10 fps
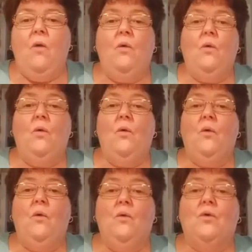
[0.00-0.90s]

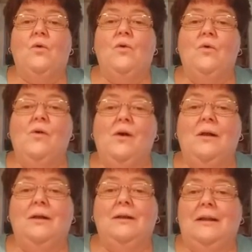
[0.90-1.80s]
Ooh,
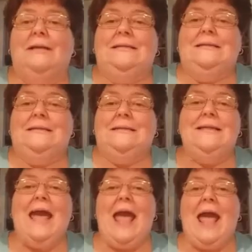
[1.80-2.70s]
cool.
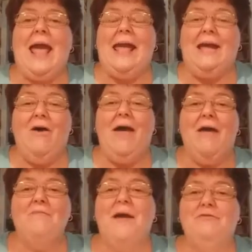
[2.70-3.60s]
Yay, I'll
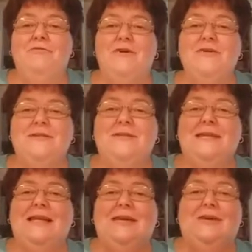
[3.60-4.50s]
have my first
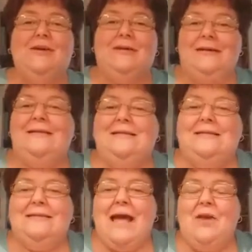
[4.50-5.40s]
leader.
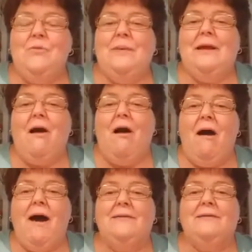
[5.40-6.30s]
That'll be
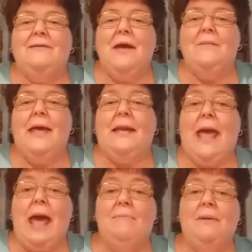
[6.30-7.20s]
awesome. And
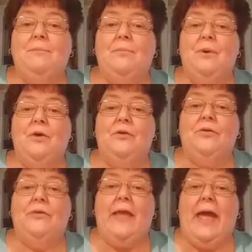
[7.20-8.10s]
happy
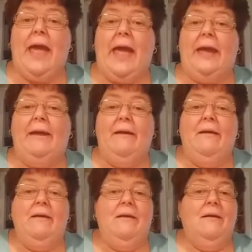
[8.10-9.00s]
birthday.
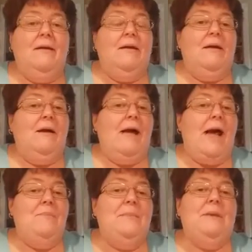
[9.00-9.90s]

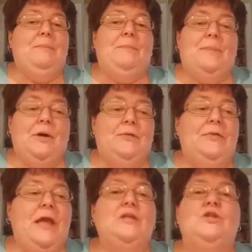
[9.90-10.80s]
Happy
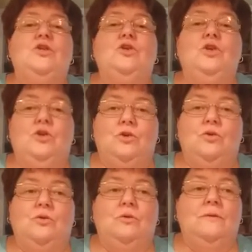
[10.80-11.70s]
birthday to
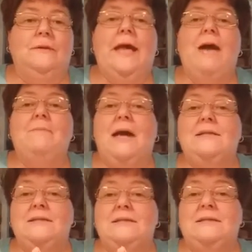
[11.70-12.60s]
you. Yeah,
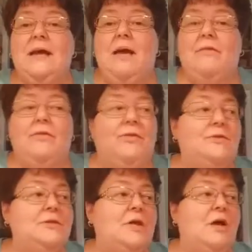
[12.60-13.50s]
mine's the 10th,
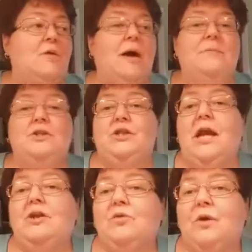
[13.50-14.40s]
so I'm a
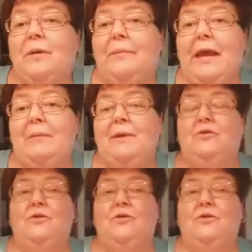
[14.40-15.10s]
January baby